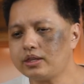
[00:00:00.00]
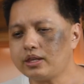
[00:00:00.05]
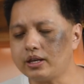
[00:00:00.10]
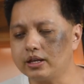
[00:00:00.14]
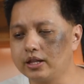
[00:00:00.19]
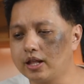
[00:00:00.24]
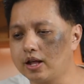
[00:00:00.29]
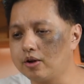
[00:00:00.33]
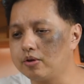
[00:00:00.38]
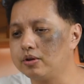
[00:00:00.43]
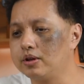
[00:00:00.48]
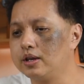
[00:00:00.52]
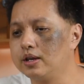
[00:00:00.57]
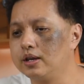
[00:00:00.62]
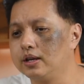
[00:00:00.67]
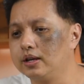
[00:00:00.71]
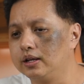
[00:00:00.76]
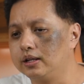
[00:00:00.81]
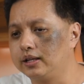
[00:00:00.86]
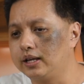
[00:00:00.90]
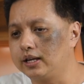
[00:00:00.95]
Now,
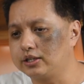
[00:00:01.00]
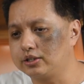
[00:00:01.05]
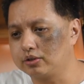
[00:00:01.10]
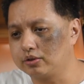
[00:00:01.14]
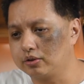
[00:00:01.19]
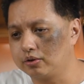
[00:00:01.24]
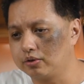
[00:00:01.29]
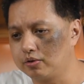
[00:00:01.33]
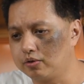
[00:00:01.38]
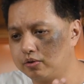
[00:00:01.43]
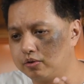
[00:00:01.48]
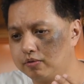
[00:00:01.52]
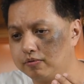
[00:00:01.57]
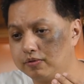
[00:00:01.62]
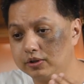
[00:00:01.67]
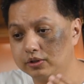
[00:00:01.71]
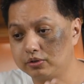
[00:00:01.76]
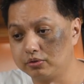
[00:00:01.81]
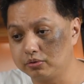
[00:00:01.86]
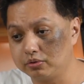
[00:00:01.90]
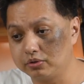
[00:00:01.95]
let's go
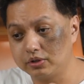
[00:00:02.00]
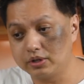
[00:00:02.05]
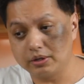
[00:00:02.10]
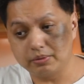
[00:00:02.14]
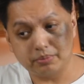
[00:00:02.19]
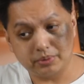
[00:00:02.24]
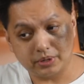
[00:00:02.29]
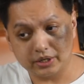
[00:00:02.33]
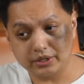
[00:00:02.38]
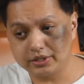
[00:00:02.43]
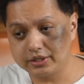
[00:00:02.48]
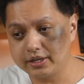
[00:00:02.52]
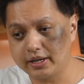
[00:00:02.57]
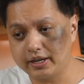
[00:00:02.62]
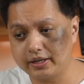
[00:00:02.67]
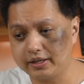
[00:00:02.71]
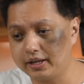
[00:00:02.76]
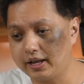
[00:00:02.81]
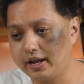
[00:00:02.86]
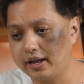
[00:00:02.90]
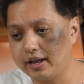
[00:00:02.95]
over to the press
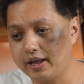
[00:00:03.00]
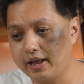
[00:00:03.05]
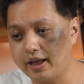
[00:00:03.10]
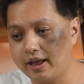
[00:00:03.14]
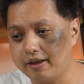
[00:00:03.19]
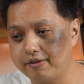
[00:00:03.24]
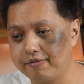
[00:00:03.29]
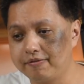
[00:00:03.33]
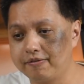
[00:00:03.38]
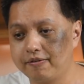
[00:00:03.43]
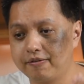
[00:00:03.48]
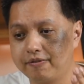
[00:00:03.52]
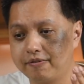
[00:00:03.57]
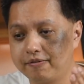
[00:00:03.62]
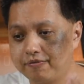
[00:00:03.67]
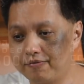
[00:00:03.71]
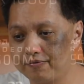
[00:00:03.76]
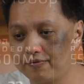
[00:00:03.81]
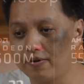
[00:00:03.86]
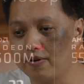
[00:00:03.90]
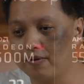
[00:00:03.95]
deck that I have
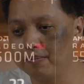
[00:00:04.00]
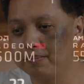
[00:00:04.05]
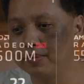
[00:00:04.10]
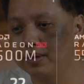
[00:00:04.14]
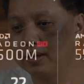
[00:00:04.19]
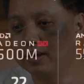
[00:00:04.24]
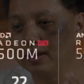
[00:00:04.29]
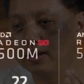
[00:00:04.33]
from